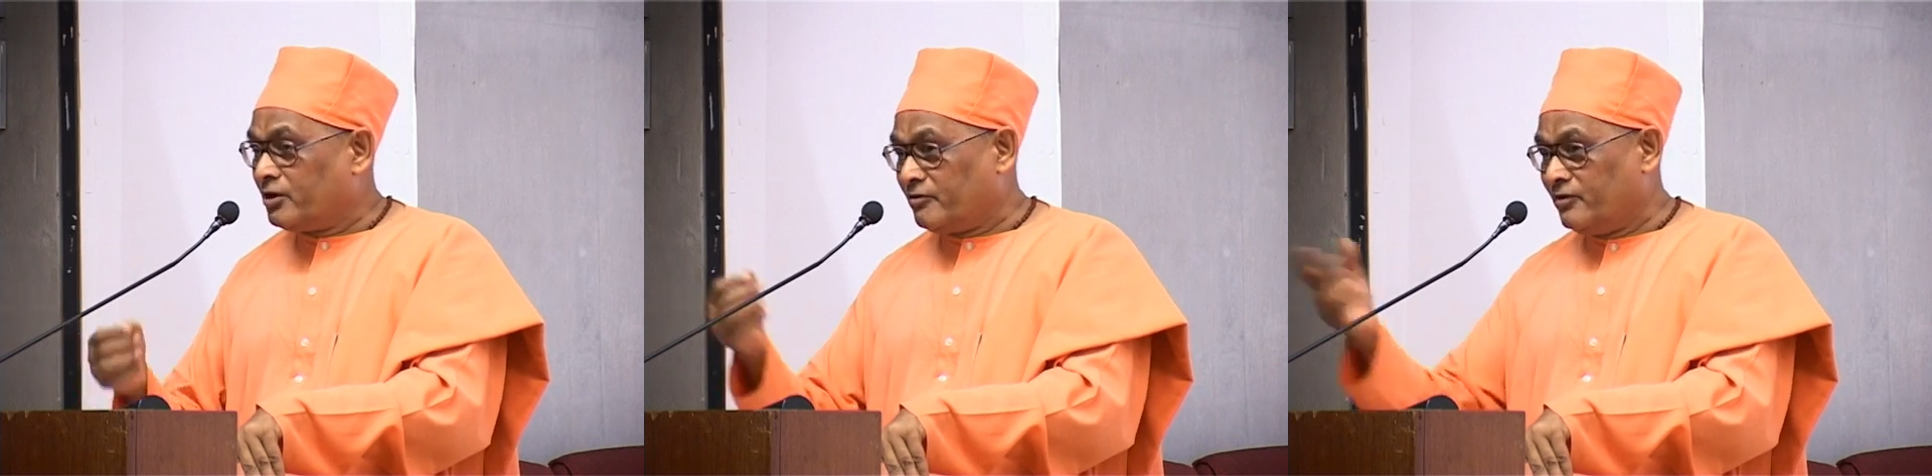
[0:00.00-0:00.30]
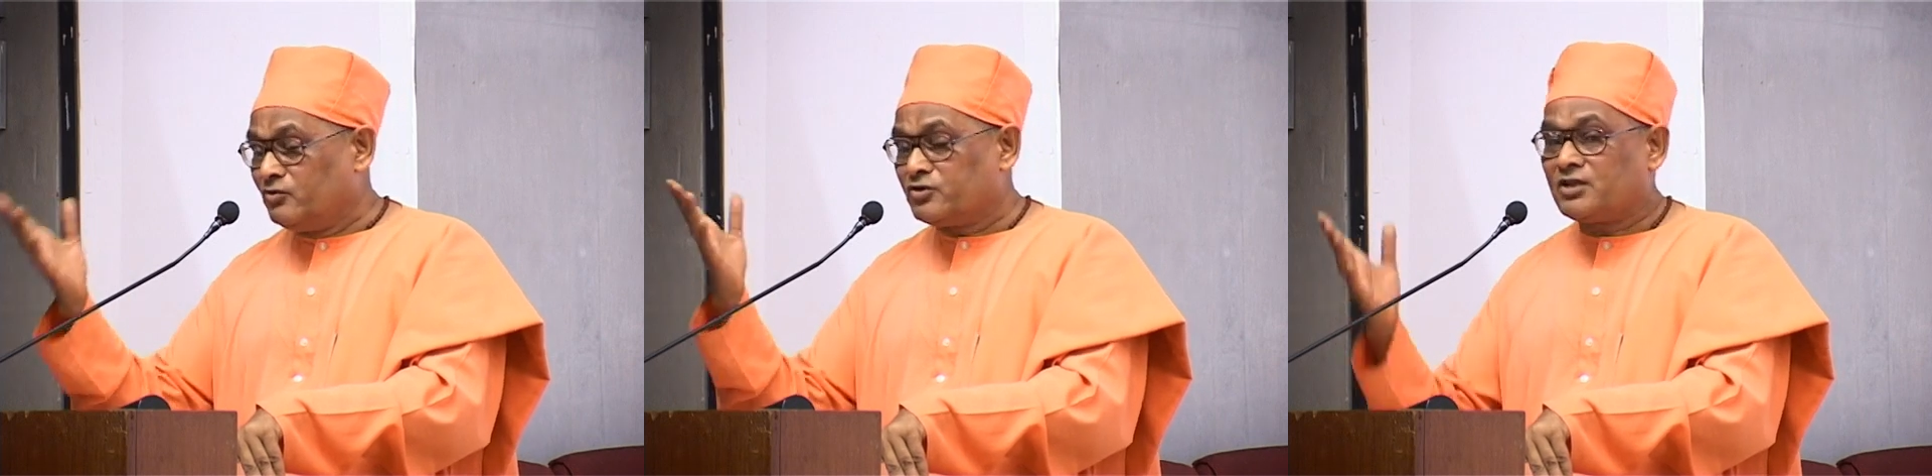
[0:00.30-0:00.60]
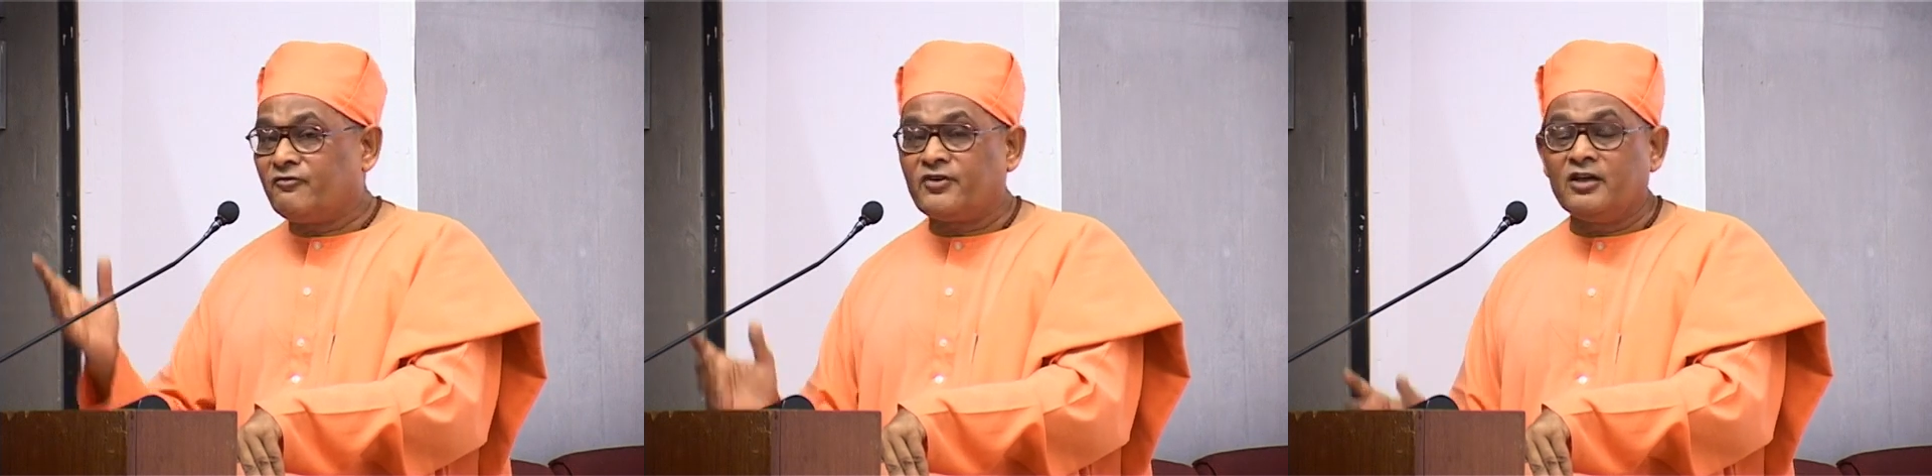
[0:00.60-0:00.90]
removing the
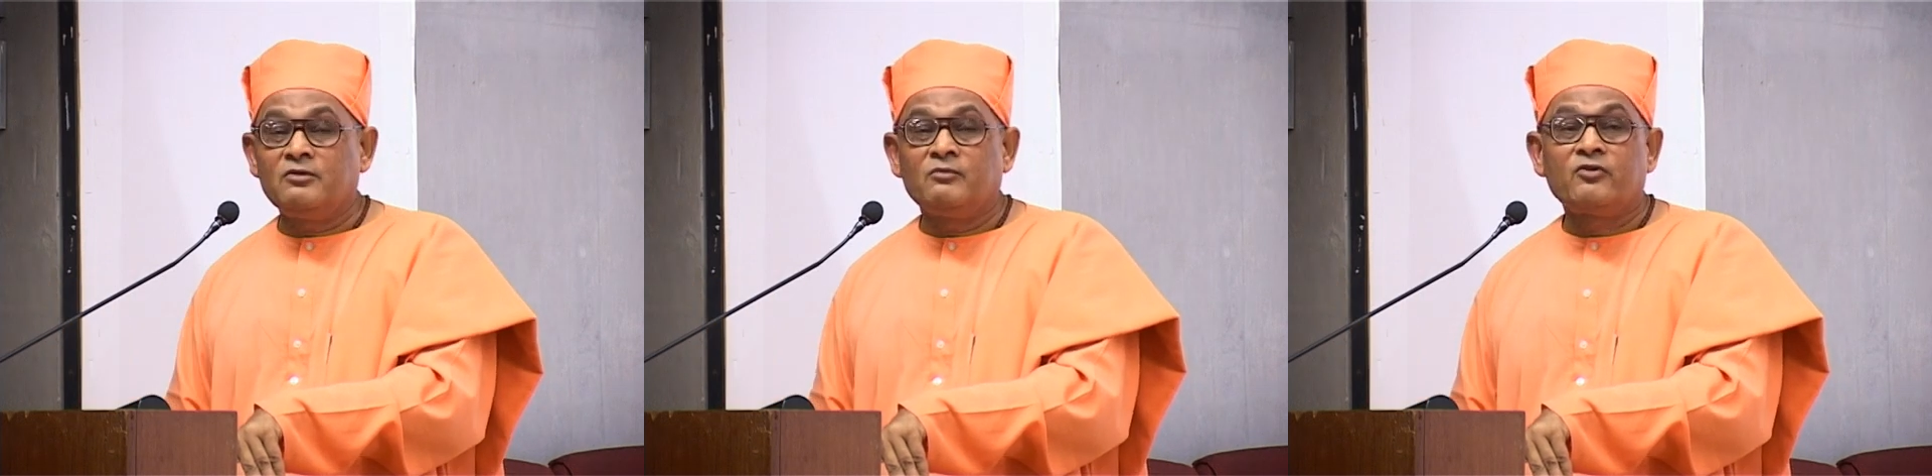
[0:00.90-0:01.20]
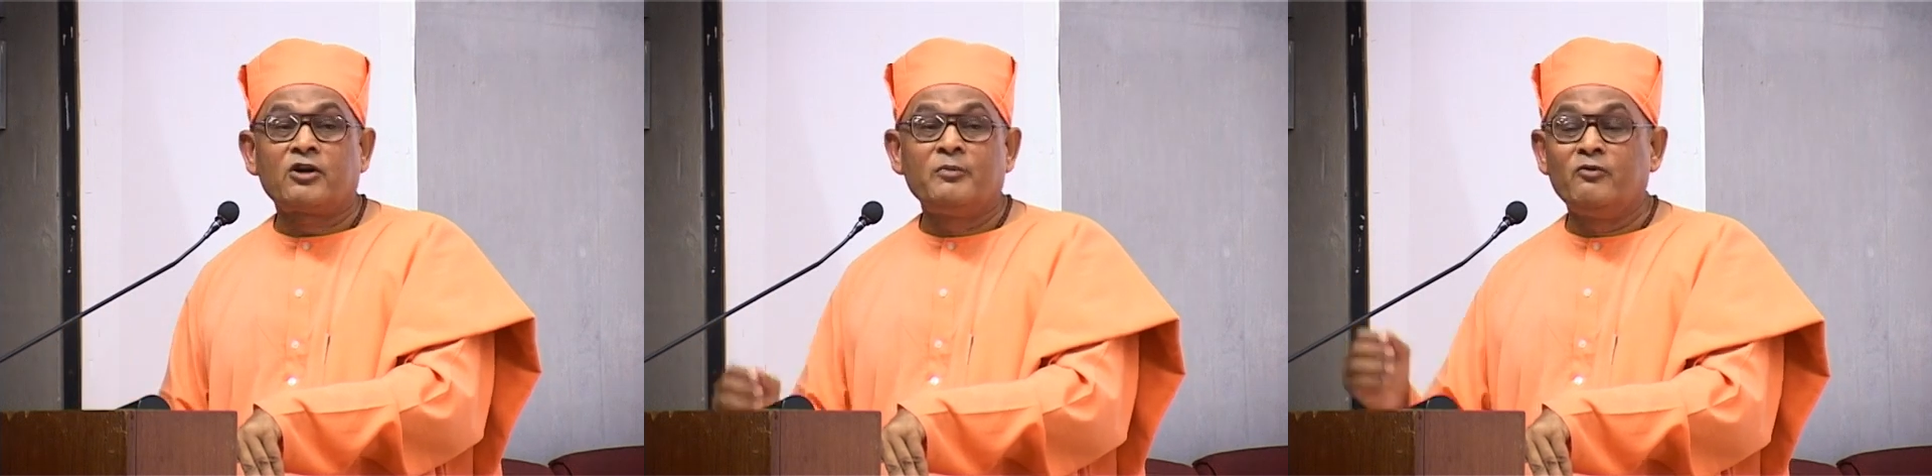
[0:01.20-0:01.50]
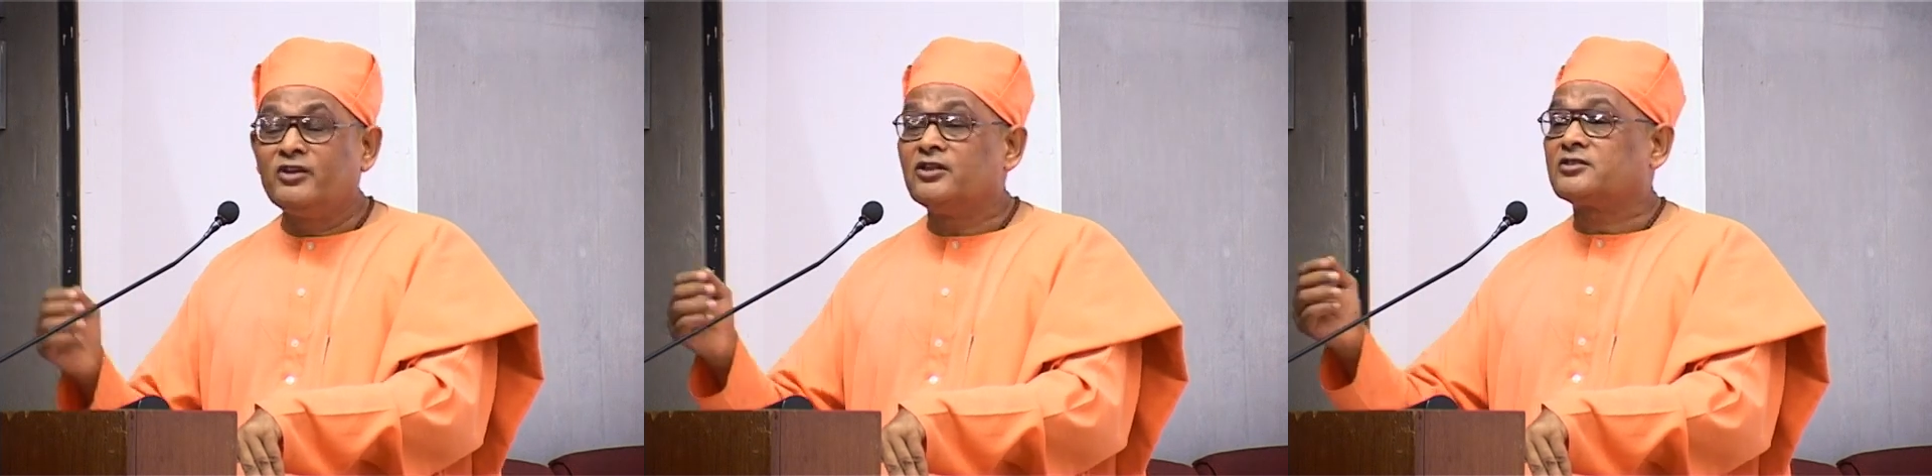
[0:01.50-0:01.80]

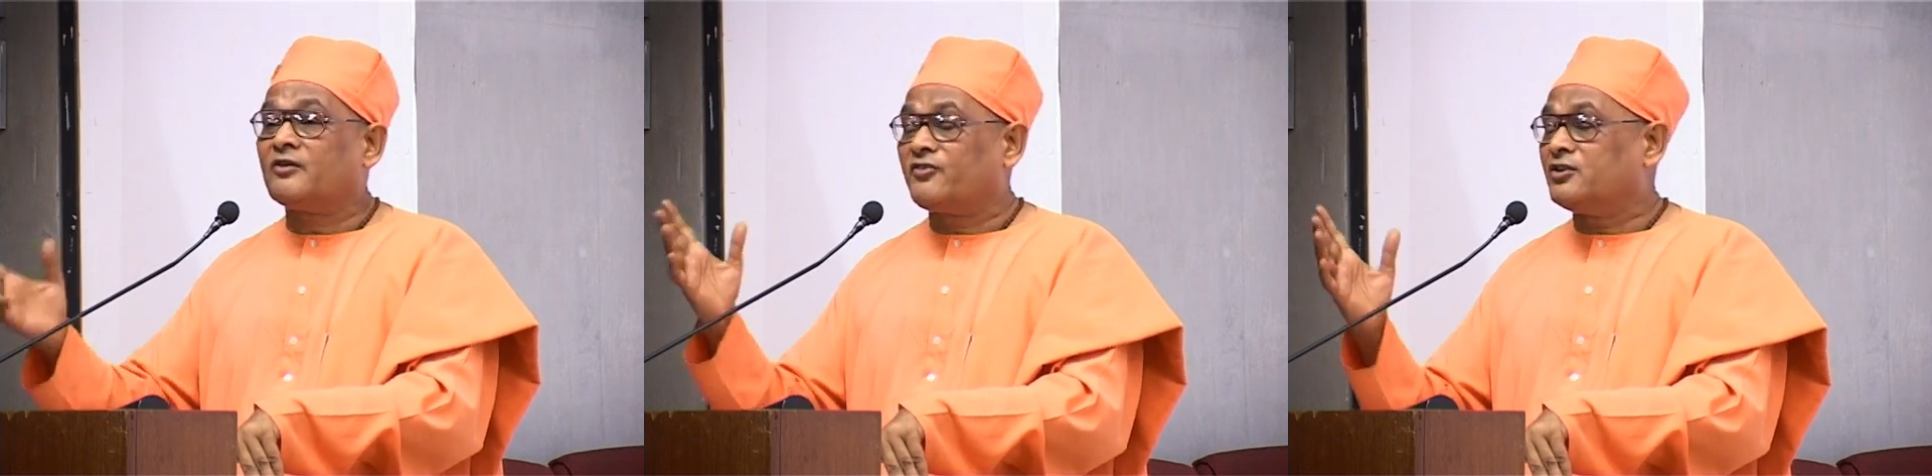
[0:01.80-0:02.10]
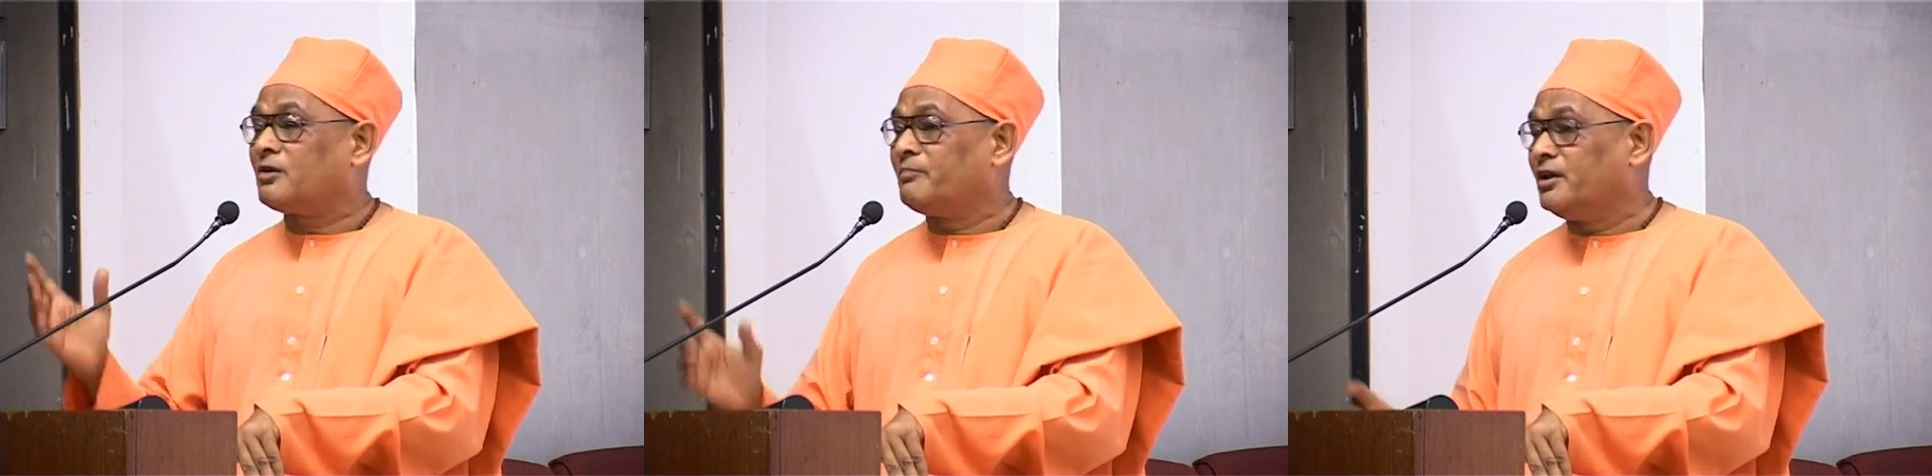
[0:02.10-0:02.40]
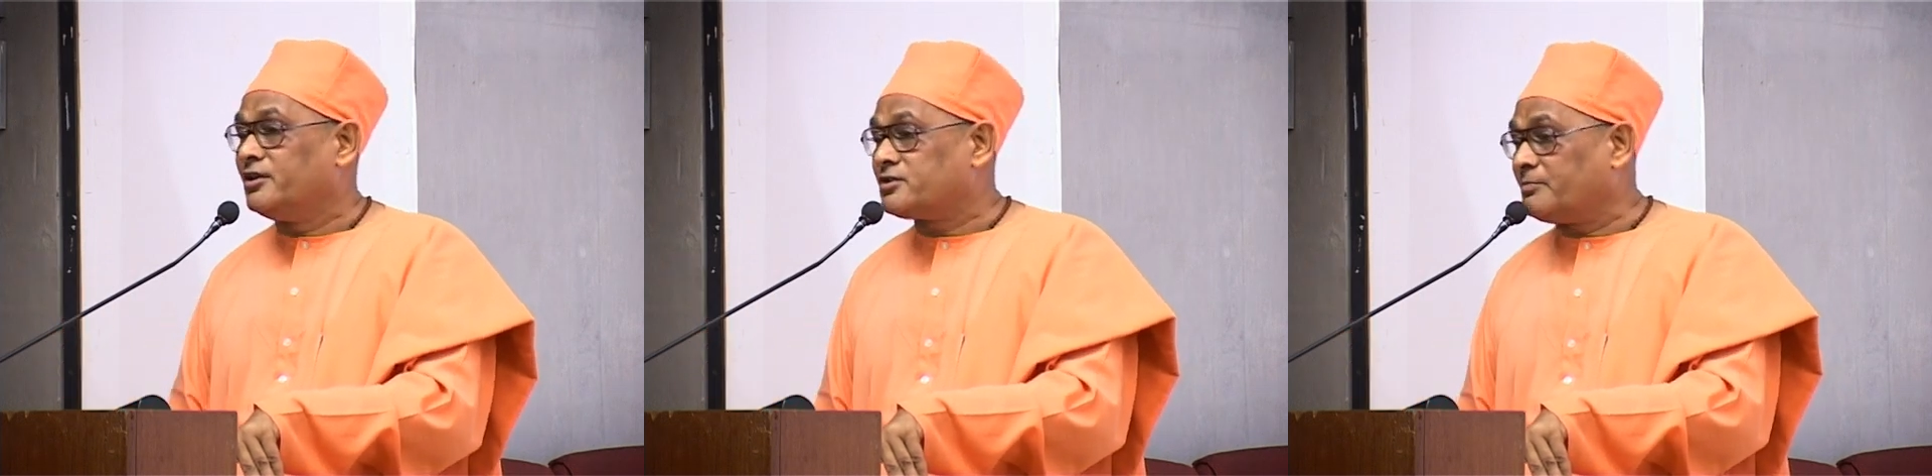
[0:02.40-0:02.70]
sufferings of
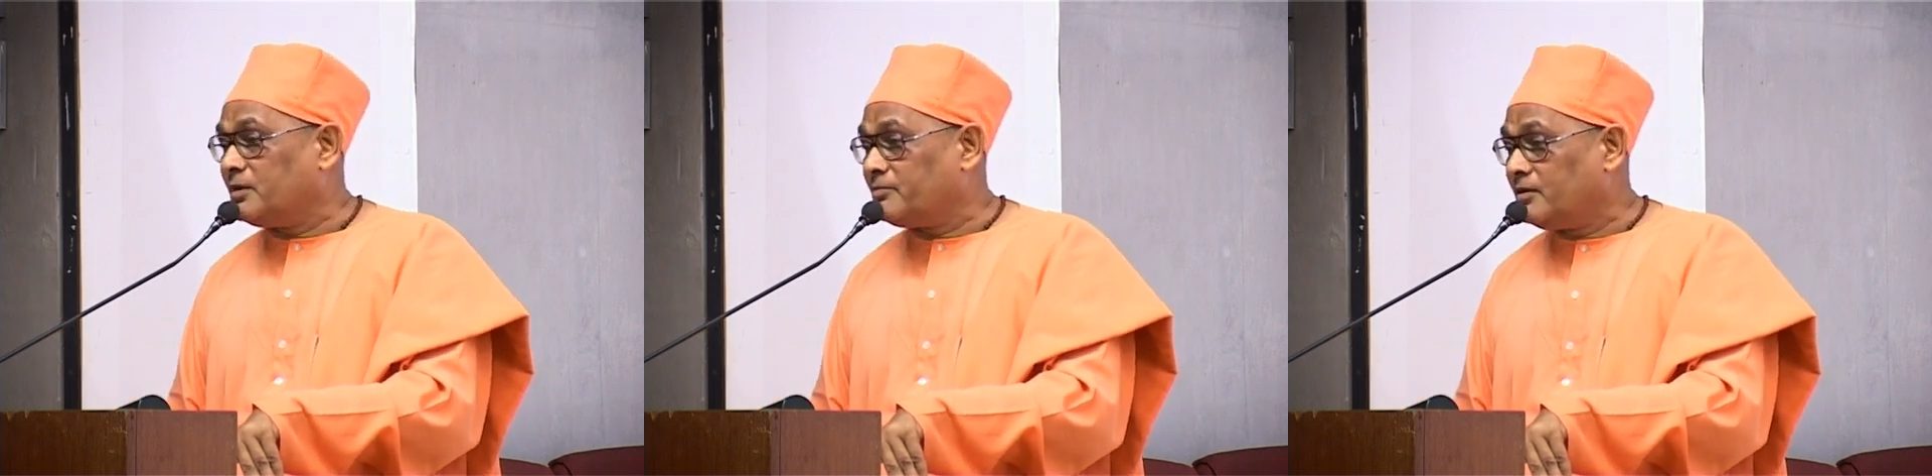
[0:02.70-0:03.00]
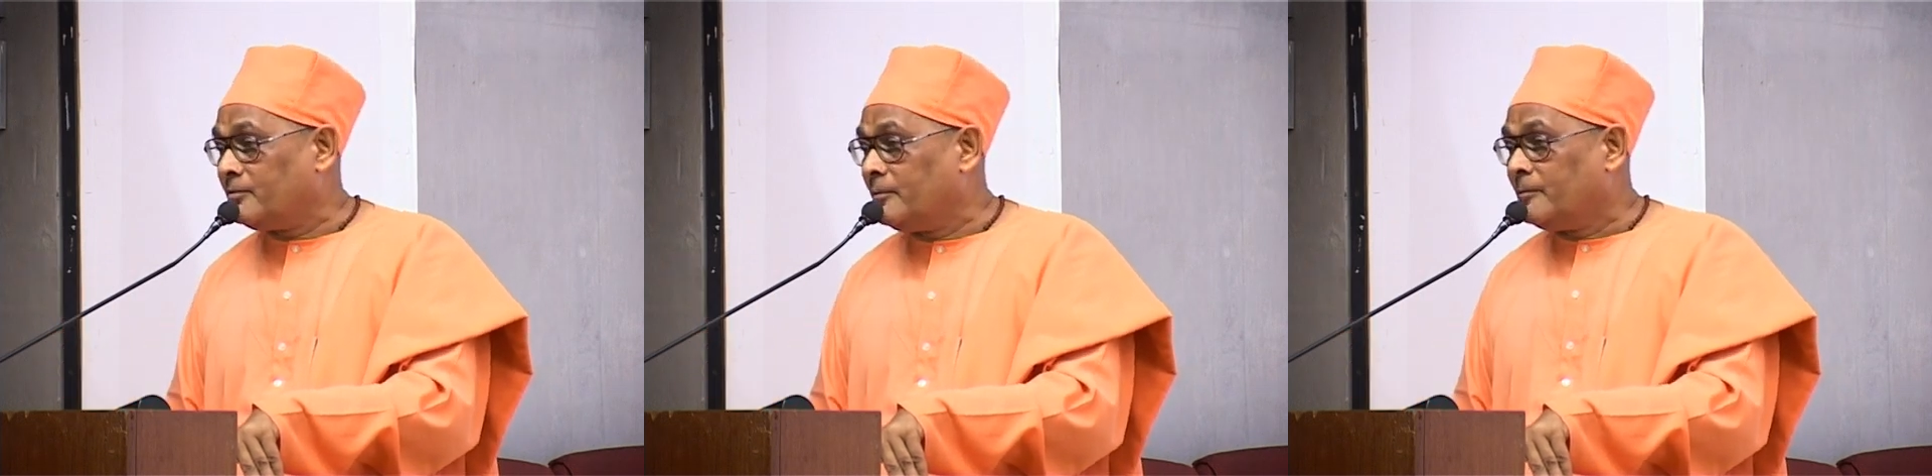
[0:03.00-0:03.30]
millions of people.